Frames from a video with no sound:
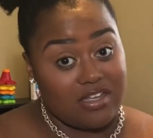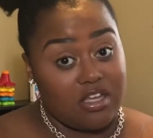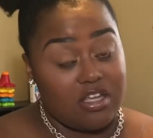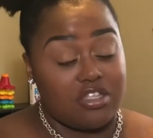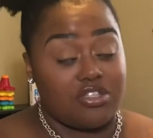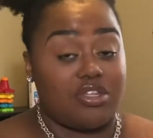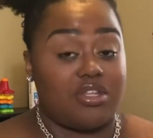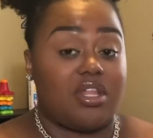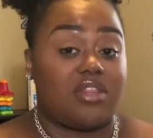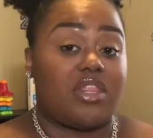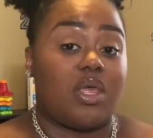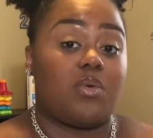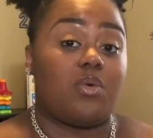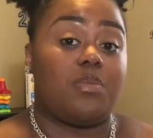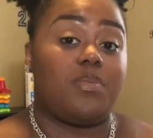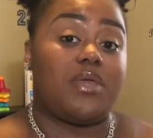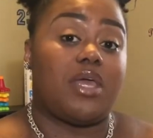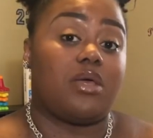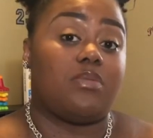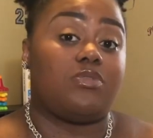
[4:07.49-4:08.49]
so that they would
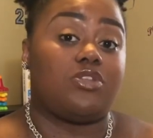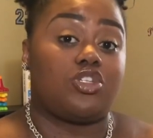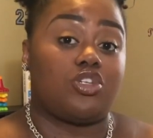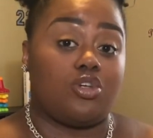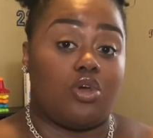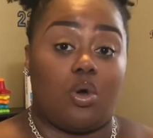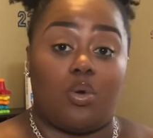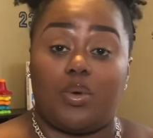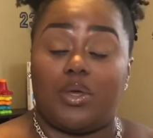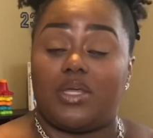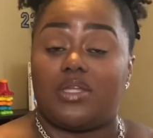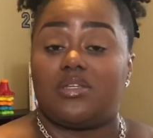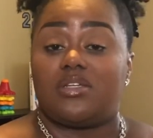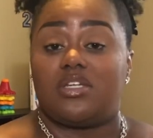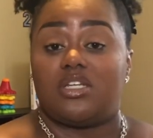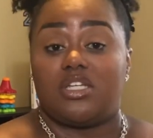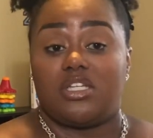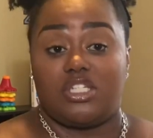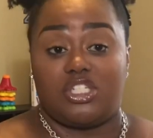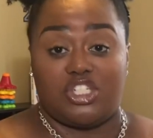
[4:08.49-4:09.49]
be able to go in,
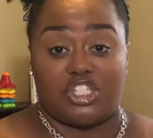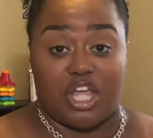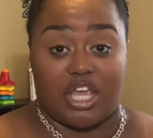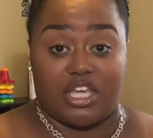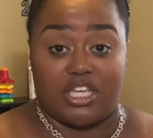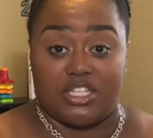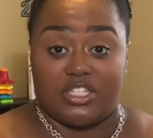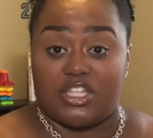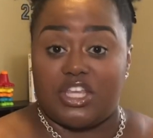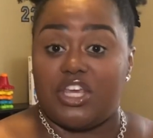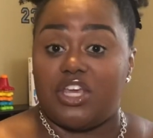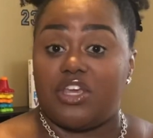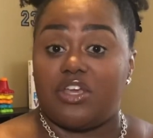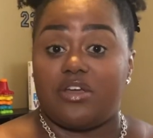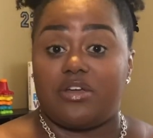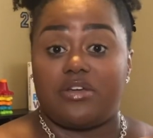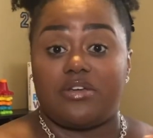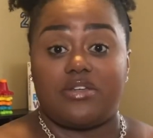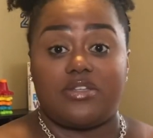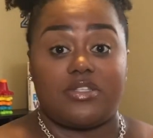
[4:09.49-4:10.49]
check his
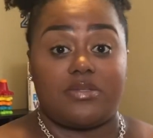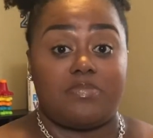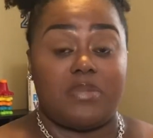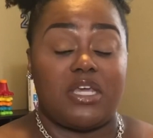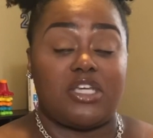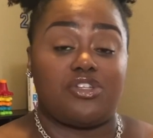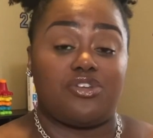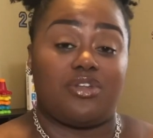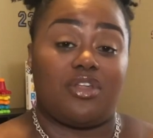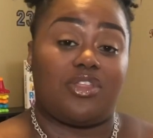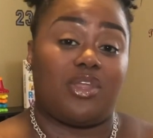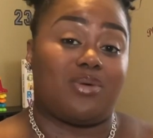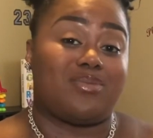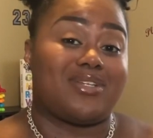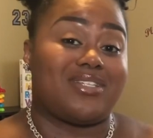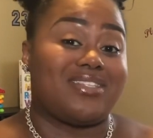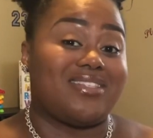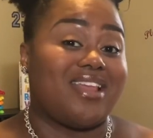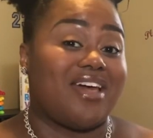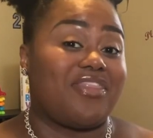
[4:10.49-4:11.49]
ears, make sure that there
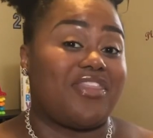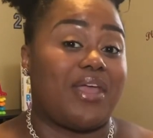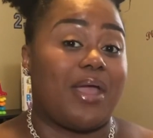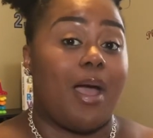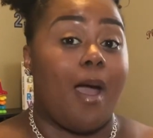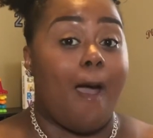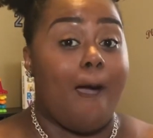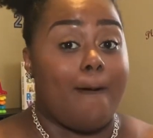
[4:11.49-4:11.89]
was nothing